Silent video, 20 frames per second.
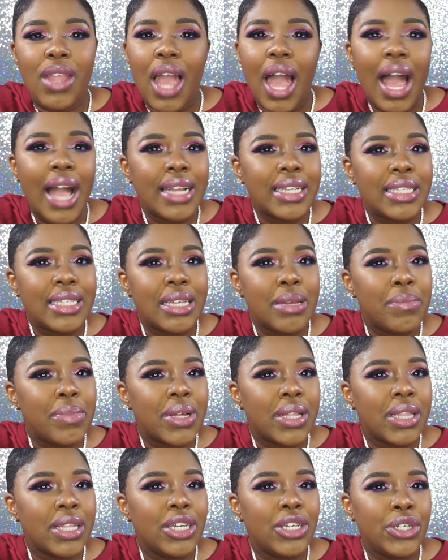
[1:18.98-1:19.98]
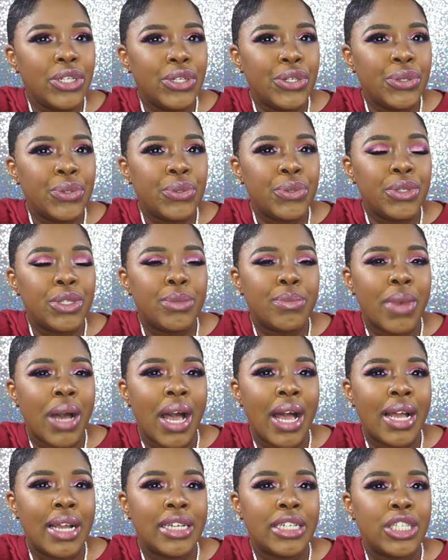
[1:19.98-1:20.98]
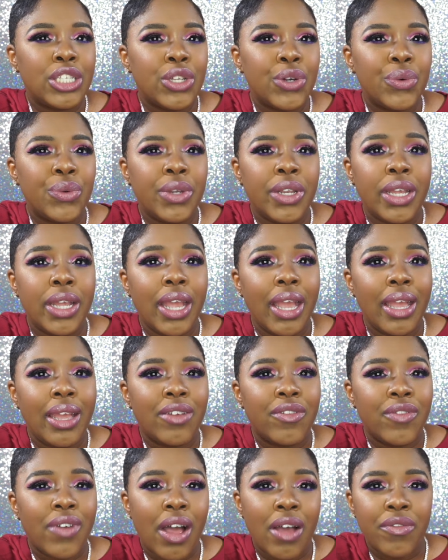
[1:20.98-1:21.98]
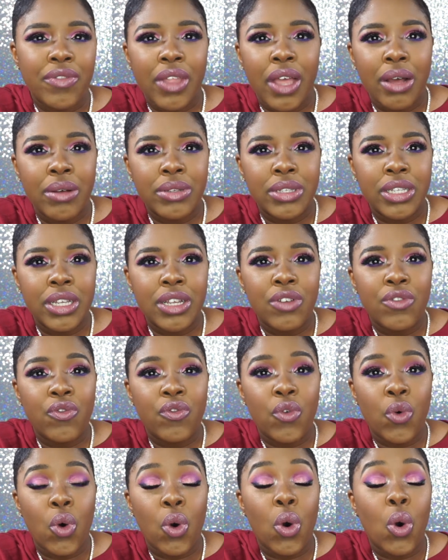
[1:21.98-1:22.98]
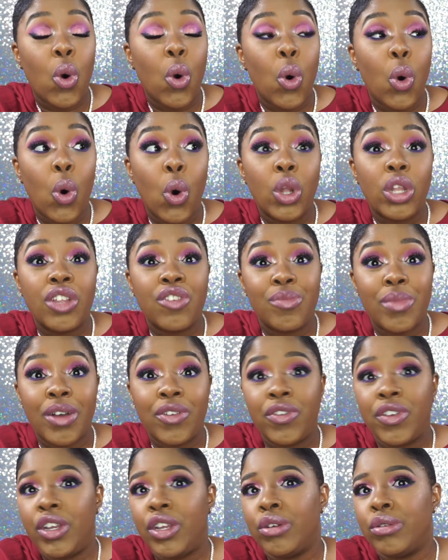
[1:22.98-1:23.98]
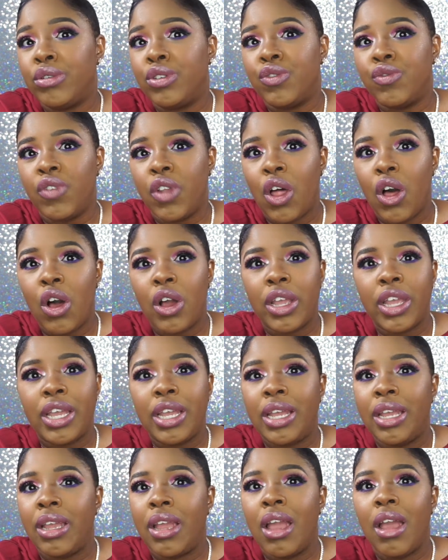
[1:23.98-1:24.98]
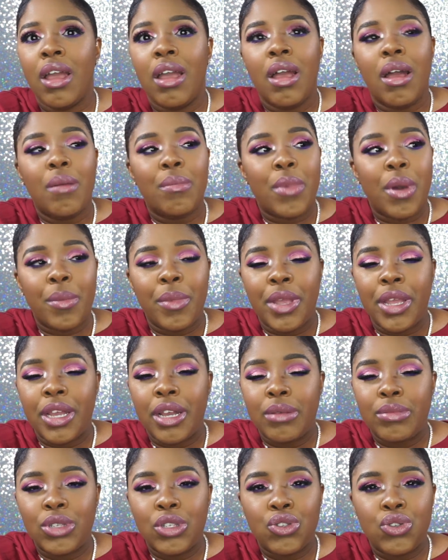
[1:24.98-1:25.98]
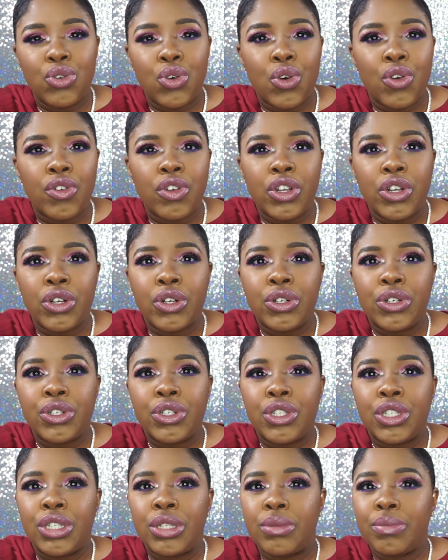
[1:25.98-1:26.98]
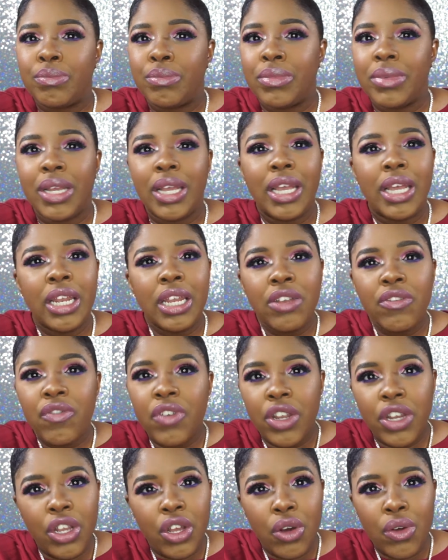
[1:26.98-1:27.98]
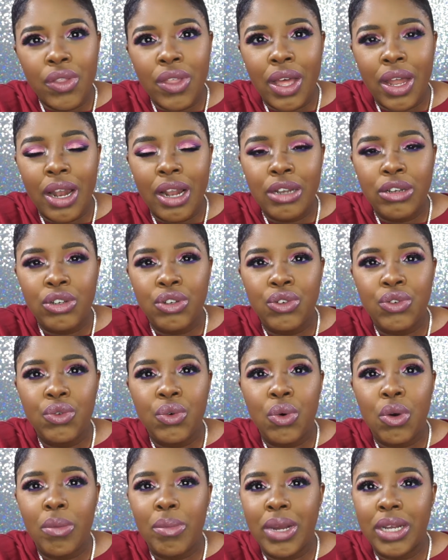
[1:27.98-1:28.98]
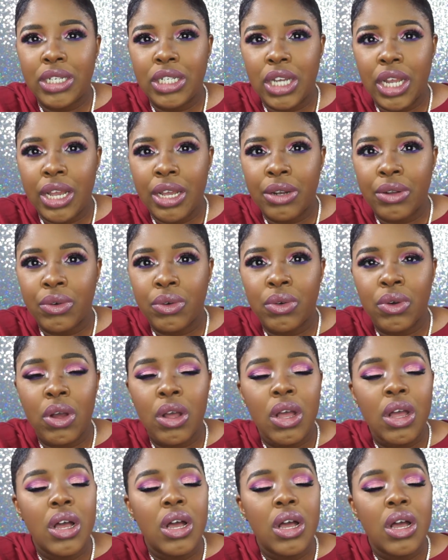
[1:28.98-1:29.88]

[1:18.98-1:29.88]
I typically use my Sony a5000 for all of my videos, vlogging, my makeup tutorials, any video that I do on my channel.